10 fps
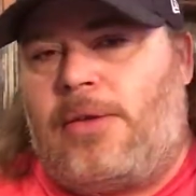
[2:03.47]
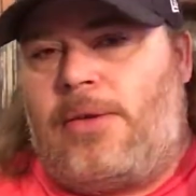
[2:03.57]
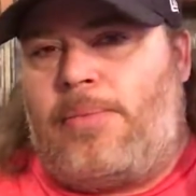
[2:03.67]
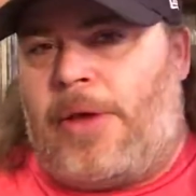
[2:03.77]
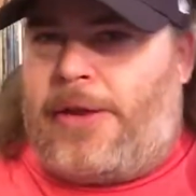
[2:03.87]

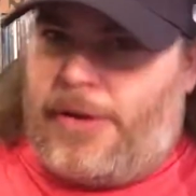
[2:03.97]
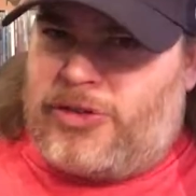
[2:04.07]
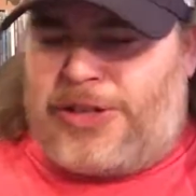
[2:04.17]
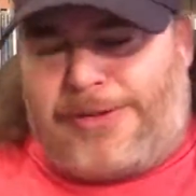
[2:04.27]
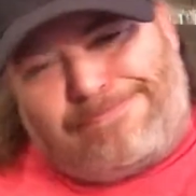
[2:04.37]
But
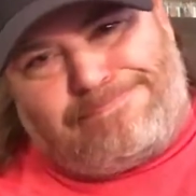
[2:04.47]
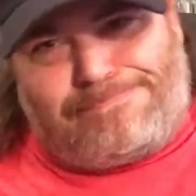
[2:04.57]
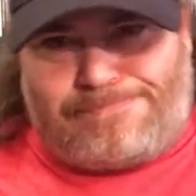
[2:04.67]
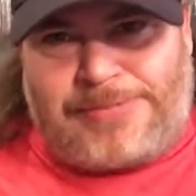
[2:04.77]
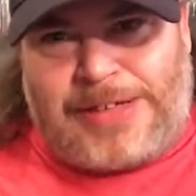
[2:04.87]

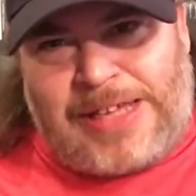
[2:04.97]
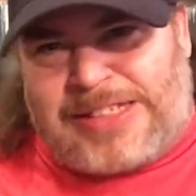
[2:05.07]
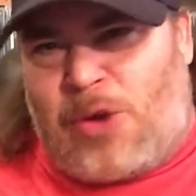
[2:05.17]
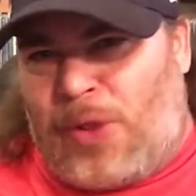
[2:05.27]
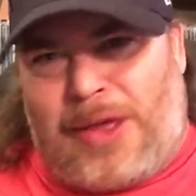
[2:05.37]
it's
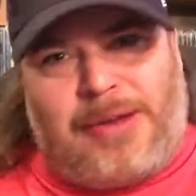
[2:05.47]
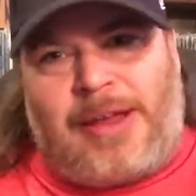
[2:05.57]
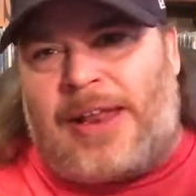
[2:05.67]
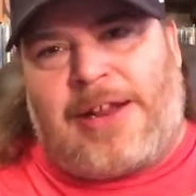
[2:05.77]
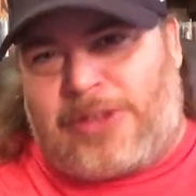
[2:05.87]
not really,
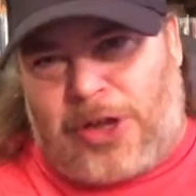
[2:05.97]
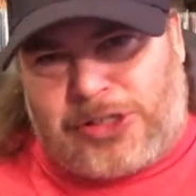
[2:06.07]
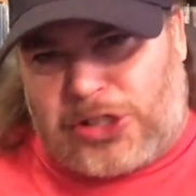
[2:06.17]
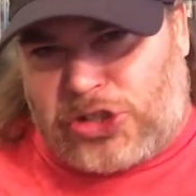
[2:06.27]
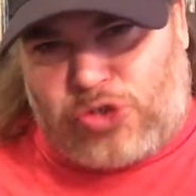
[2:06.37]
I like the
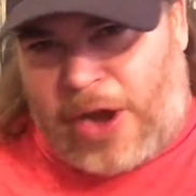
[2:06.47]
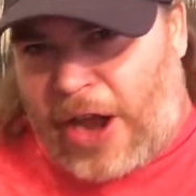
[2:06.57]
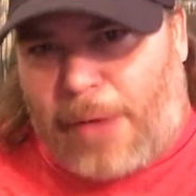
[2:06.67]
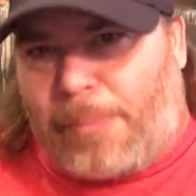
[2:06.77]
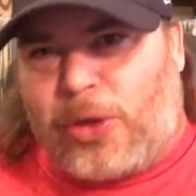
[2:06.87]
just straight
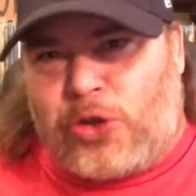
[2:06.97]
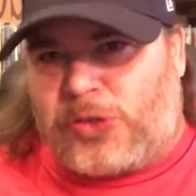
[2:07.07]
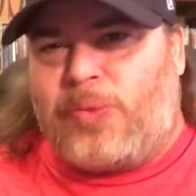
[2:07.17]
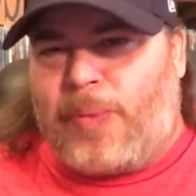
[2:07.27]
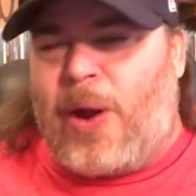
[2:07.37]
up blues
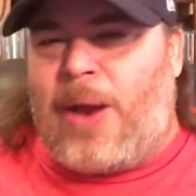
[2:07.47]
way